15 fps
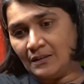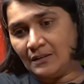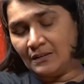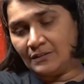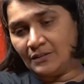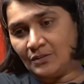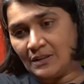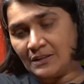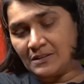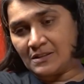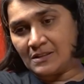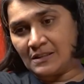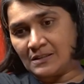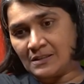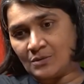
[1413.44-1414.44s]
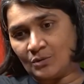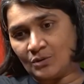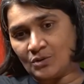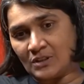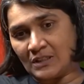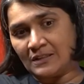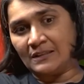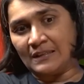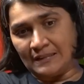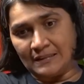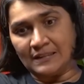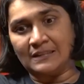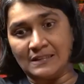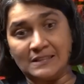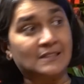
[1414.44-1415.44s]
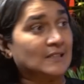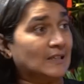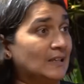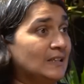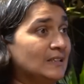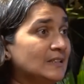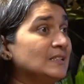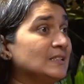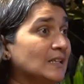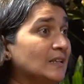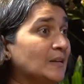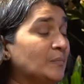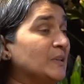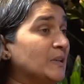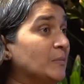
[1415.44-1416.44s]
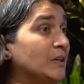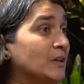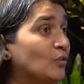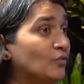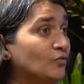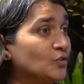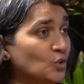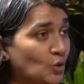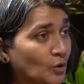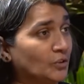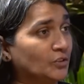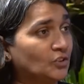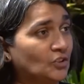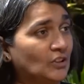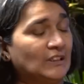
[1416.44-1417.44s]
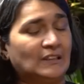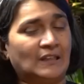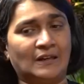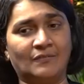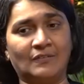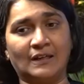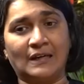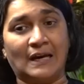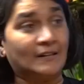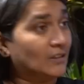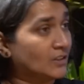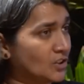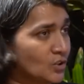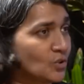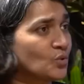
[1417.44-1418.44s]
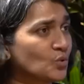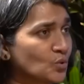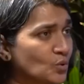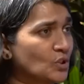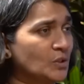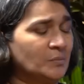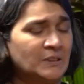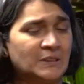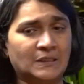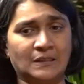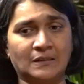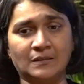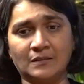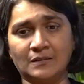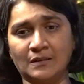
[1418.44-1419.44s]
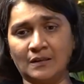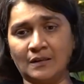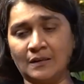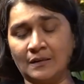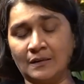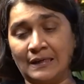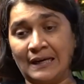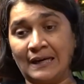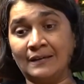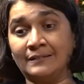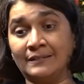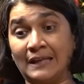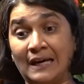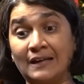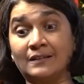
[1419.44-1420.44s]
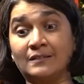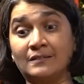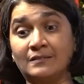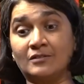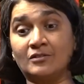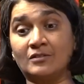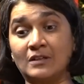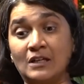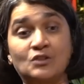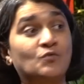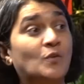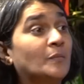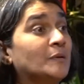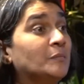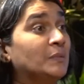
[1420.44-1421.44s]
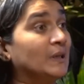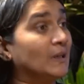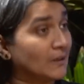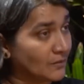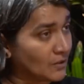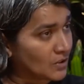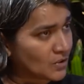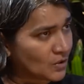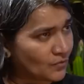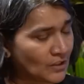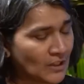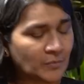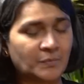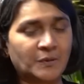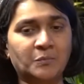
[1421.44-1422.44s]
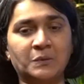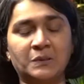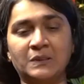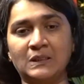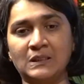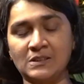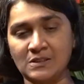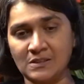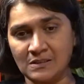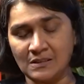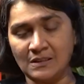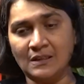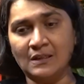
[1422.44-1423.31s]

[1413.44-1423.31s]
in the United States, has also said it, that it is an epidemic of sorts, right? Like where addiction to social media and that transforming behaviors of young people is